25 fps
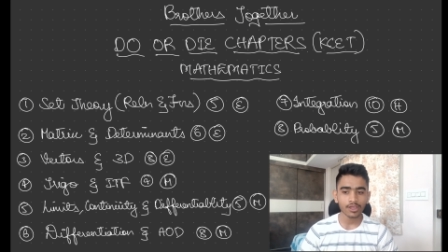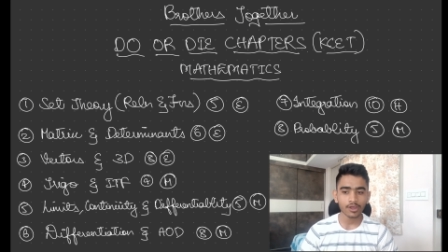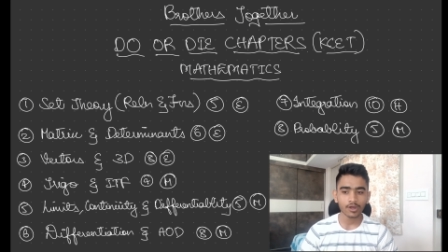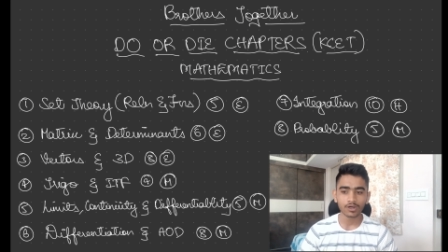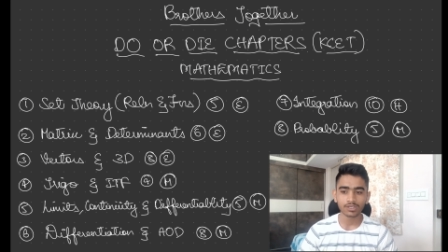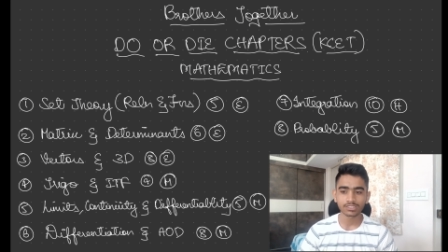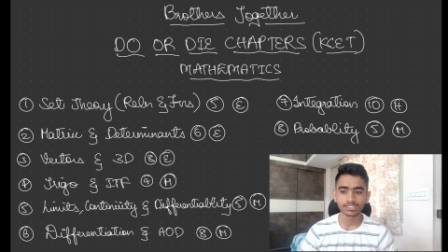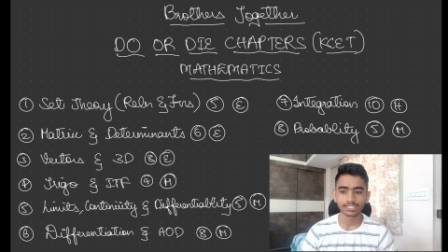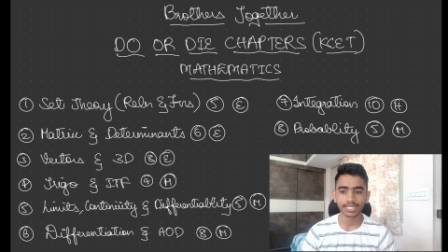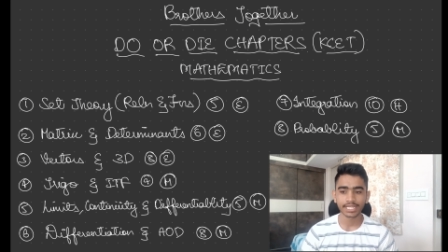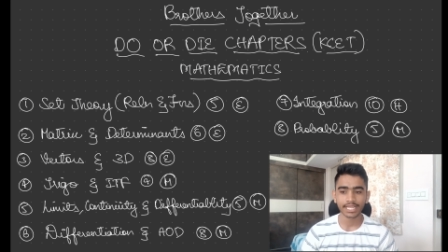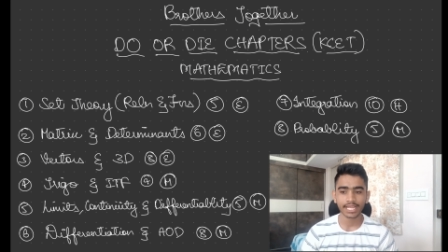
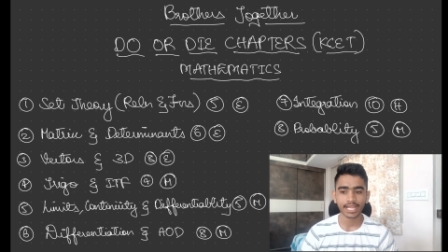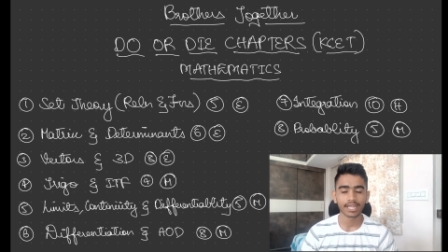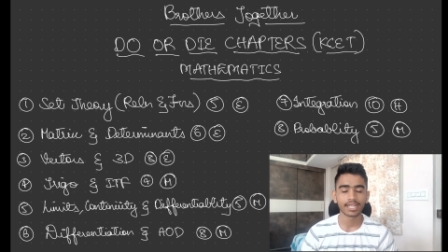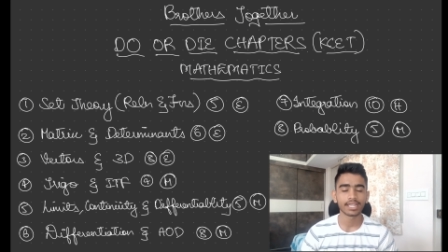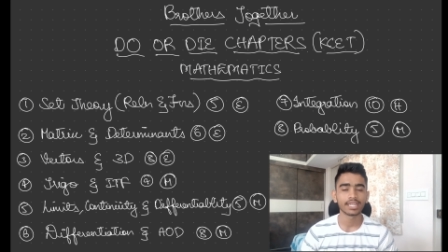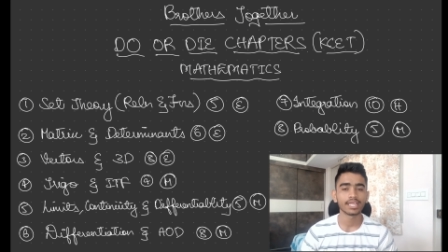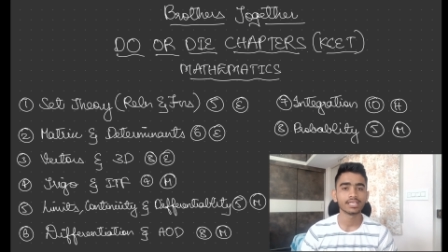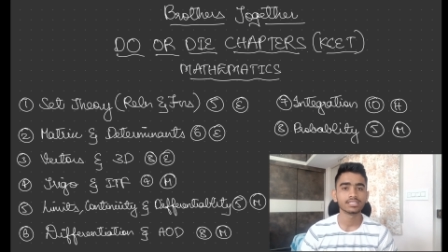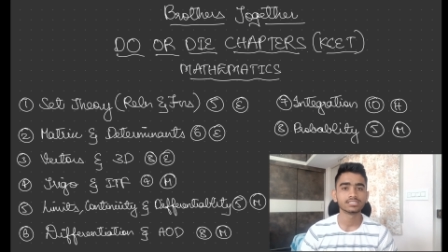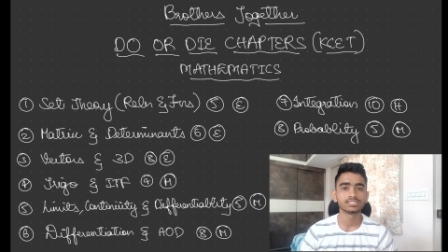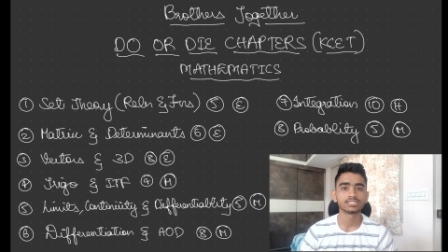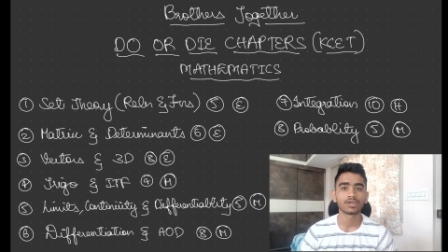because it
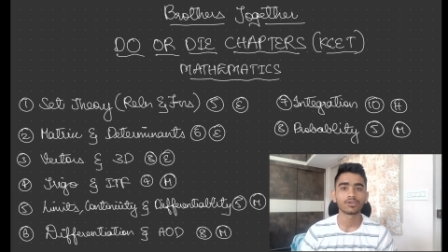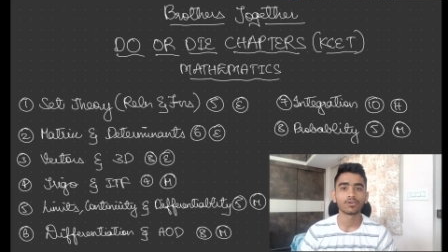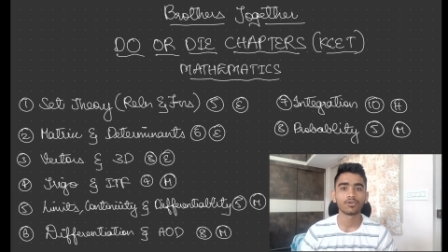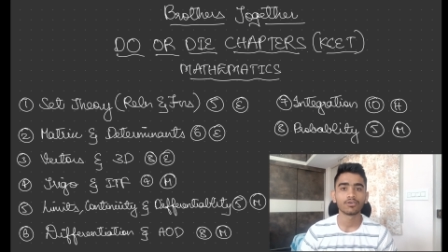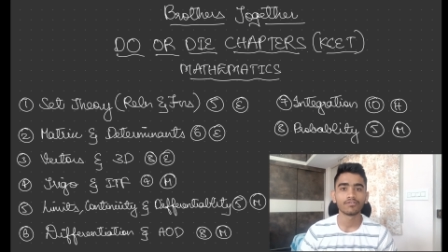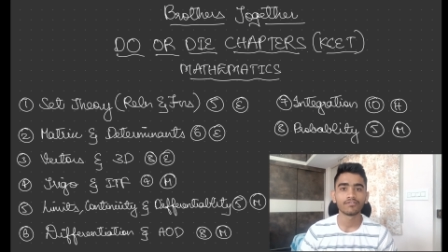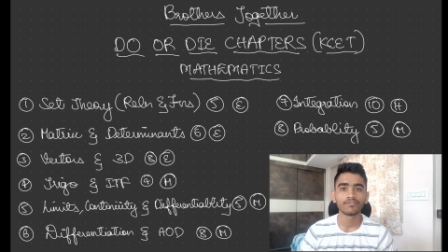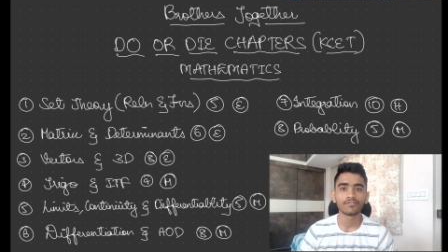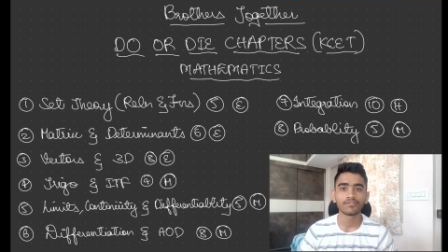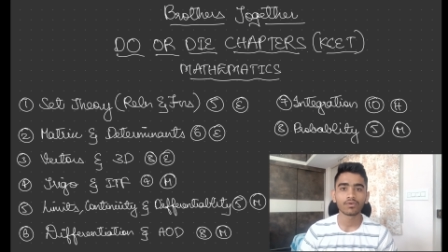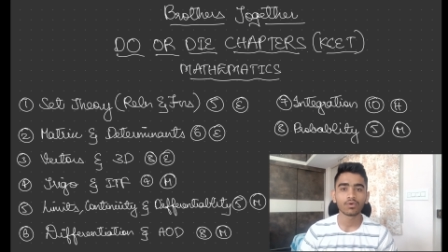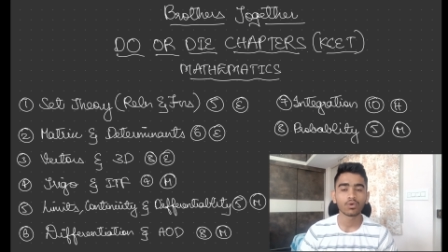contains around
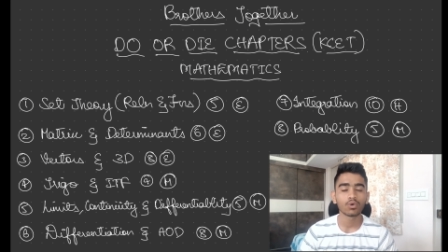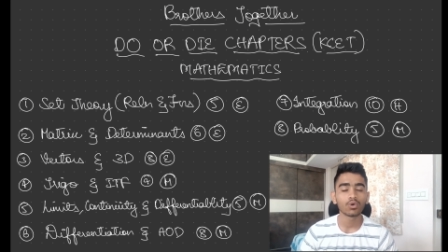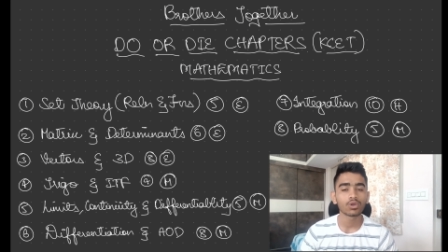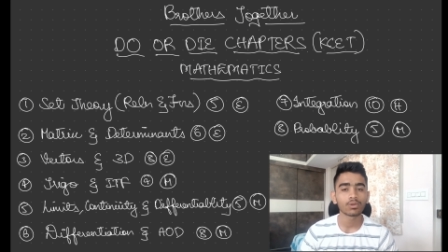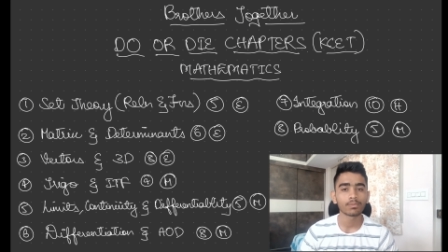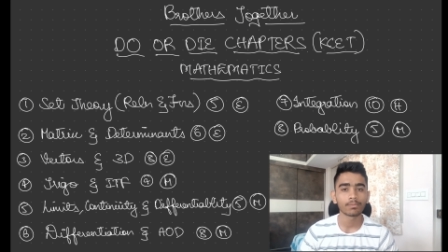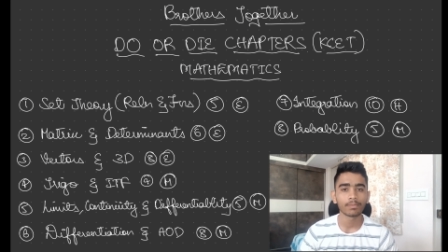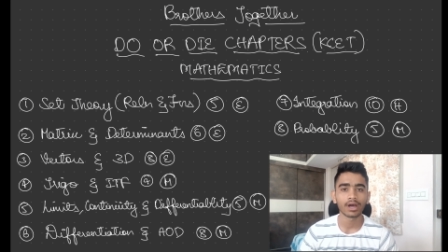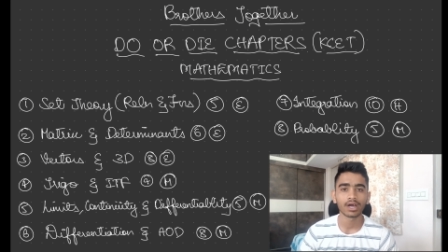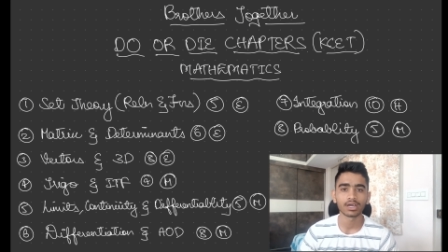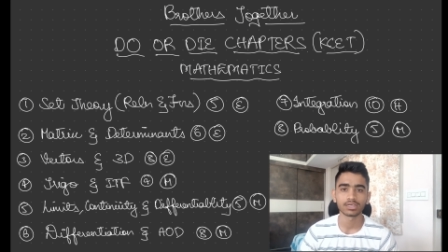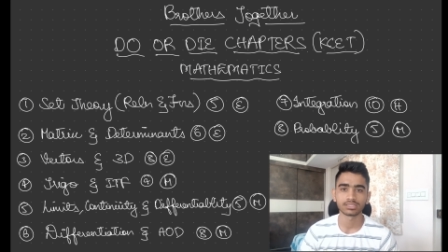4
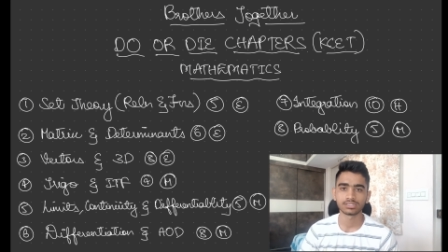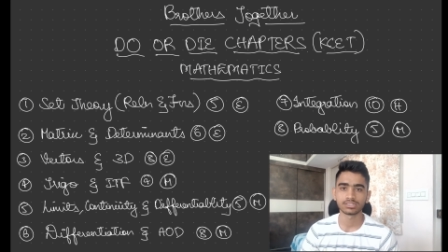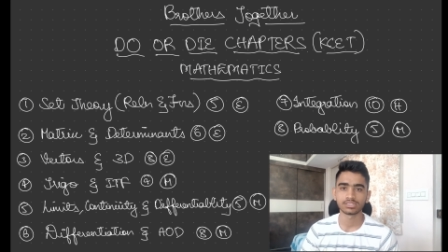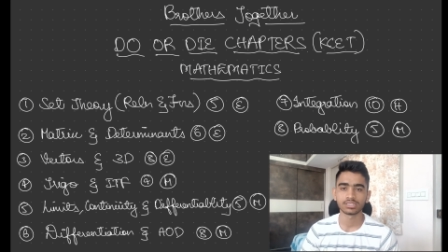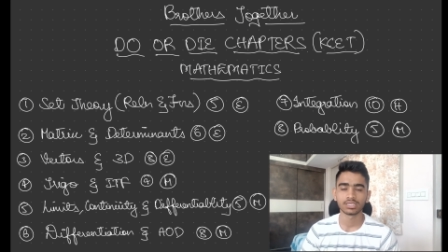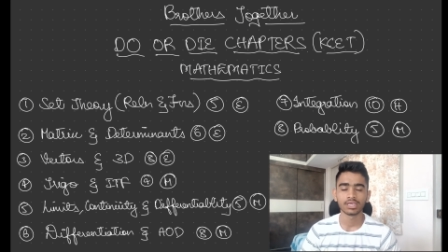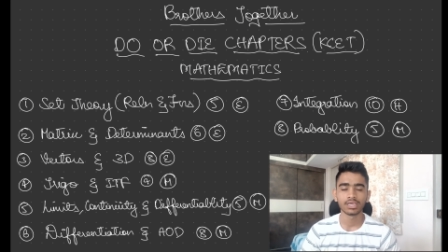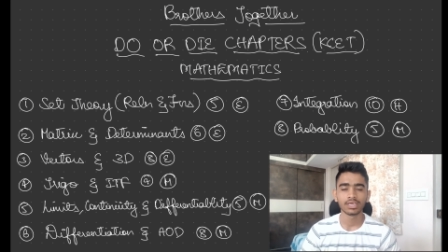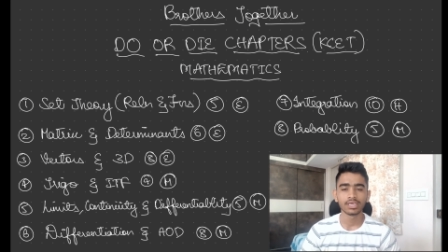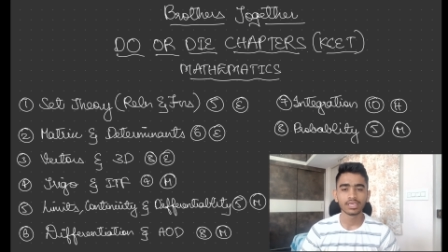marks.